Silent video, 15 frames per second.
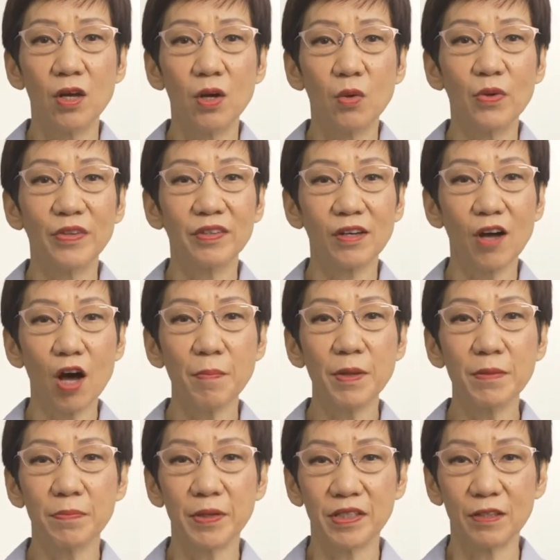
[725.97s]
with common
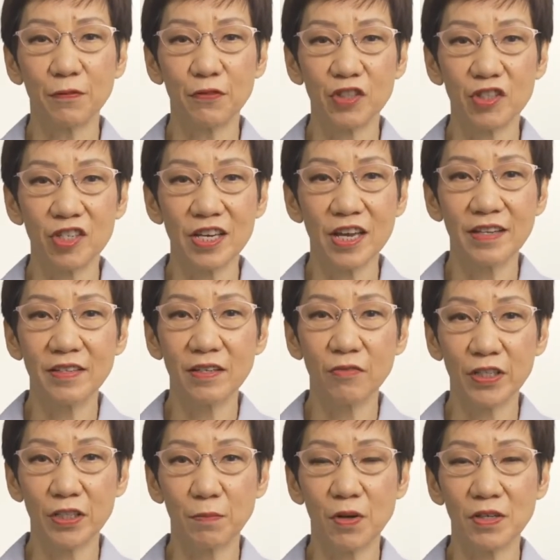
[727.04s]
but differentiated
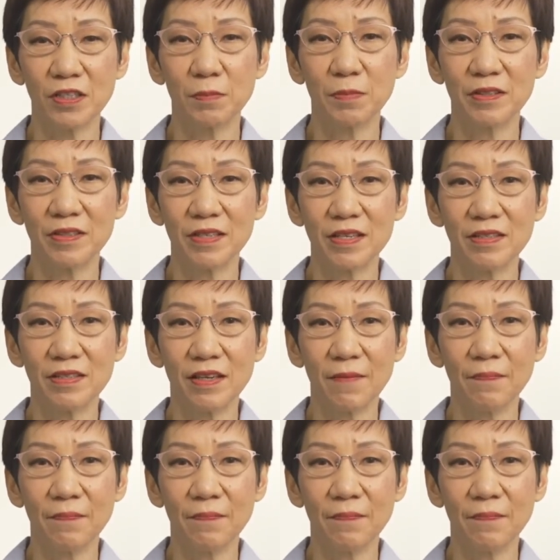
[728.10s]
responsibilities